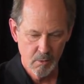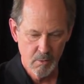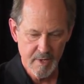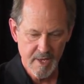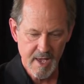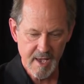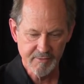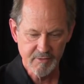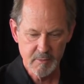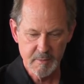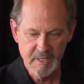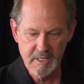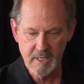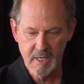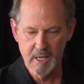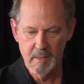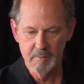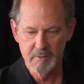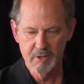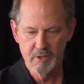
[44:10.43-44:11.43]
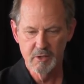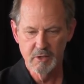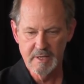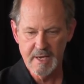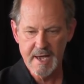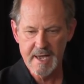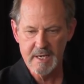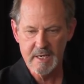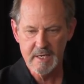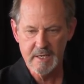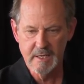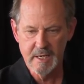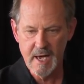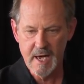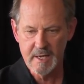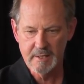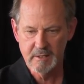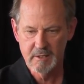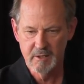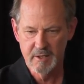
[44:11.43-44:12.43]
We have to become united,
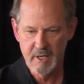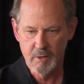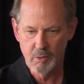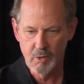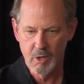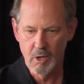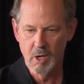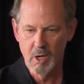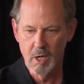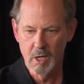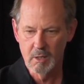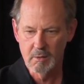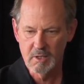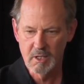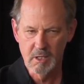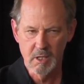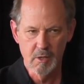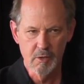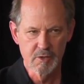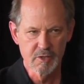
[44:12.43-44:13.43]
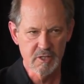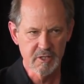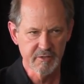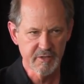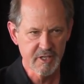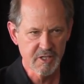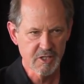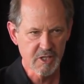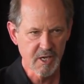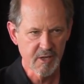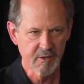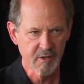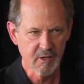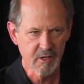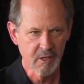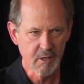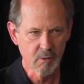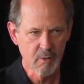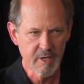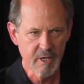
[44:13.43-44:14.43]
not that we're all clones of each
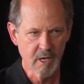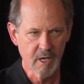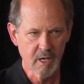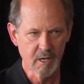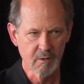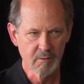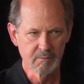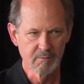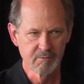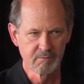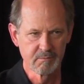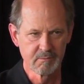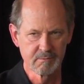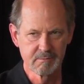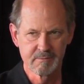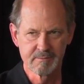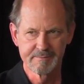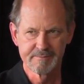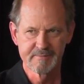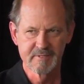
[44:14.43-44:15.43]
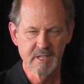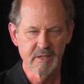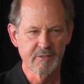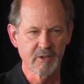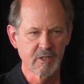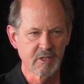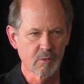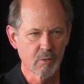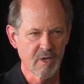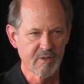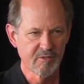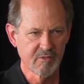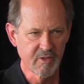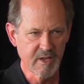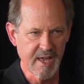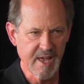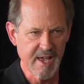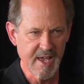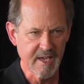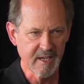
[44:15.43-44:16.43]
other or we all live under one
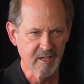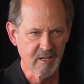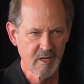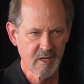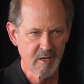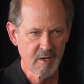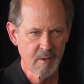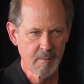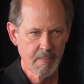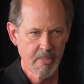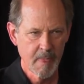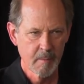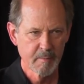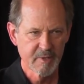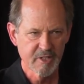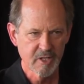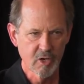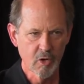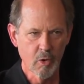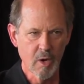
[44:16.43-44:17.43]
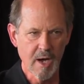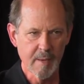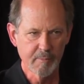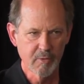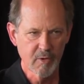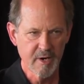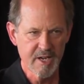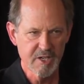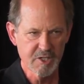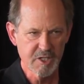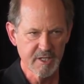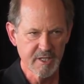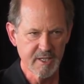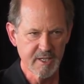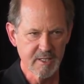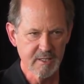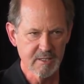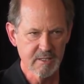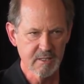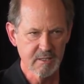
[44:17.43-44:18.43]
flag, but the cooperation
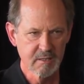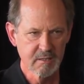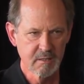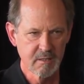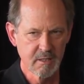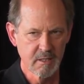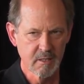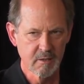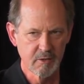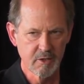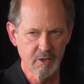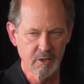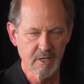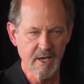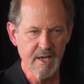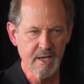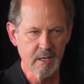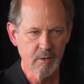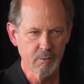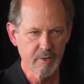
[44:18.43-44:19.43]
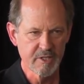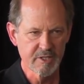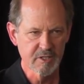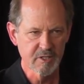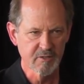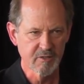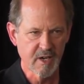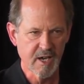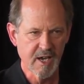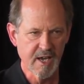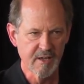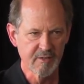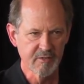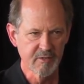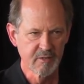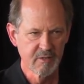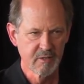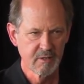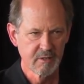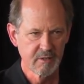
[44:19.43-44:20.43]
is, united we
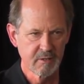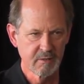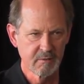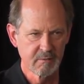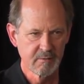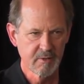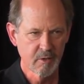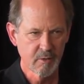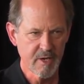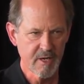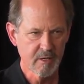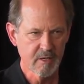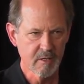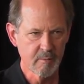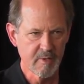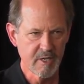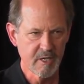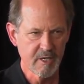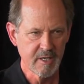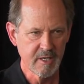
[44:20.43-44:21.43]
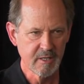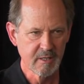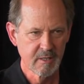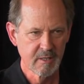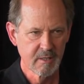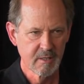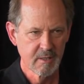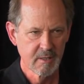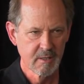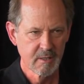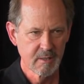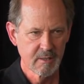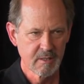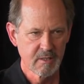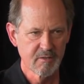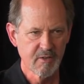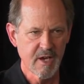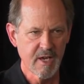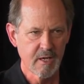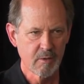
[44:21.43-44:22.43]
survive the greater community,
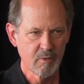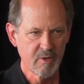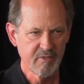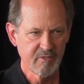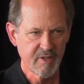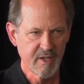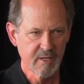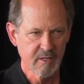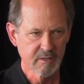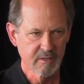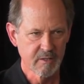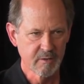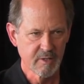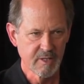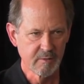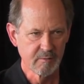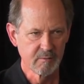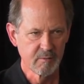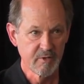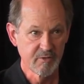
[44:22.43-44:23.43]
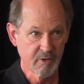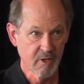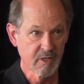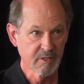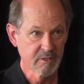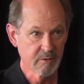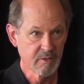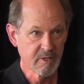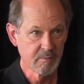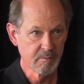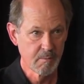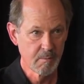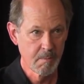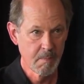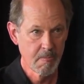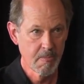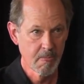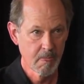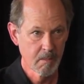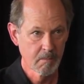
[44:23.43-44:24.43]
divided we fall to it,
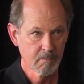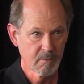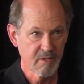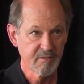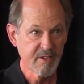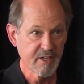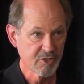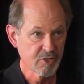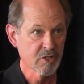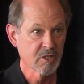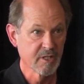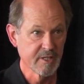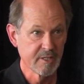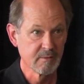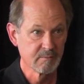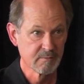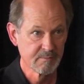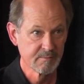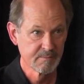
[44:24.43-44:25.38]
eventually.